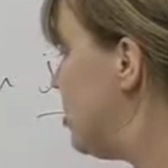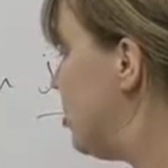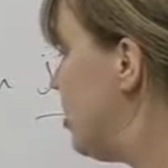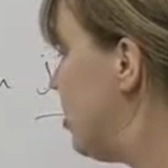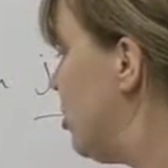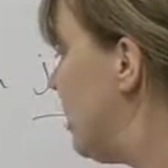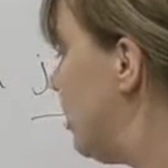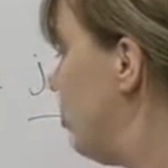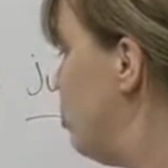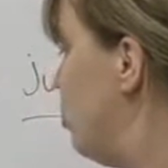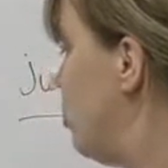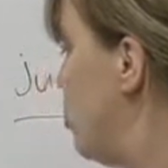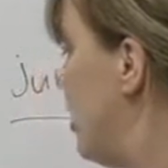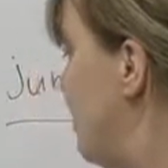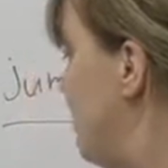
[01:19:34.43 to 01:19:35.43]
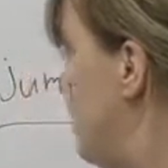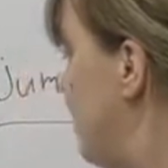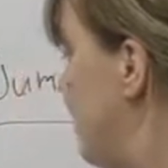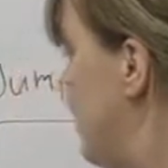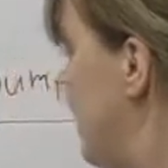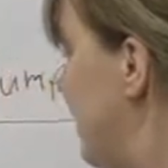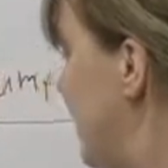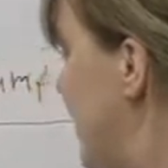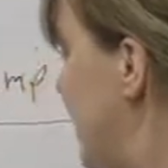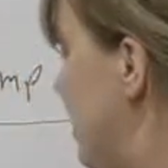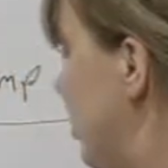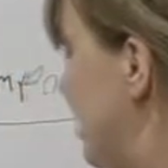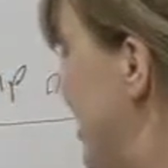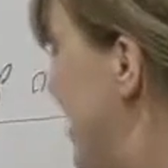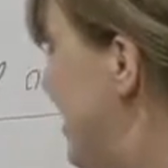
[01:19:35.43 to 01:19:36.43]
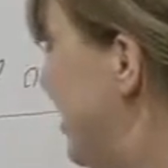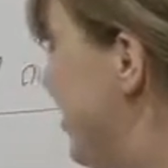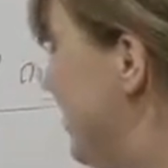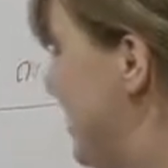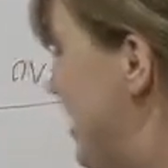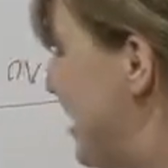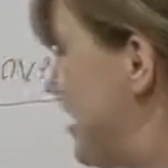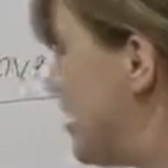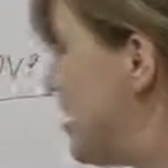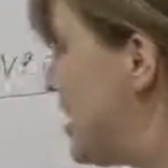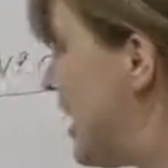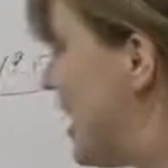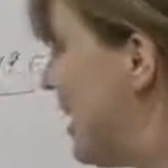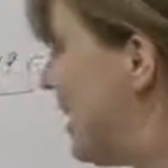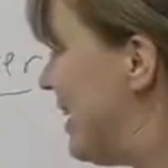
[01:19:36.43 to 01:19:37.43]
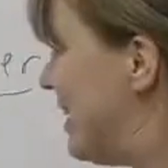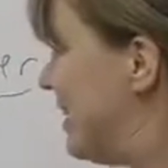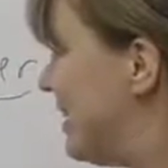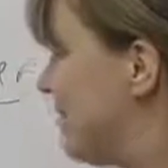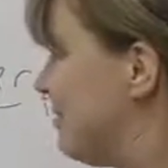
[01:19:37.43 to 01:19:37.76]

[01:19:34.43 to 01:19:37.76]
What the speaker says: to go like whoop, and you land on the other side.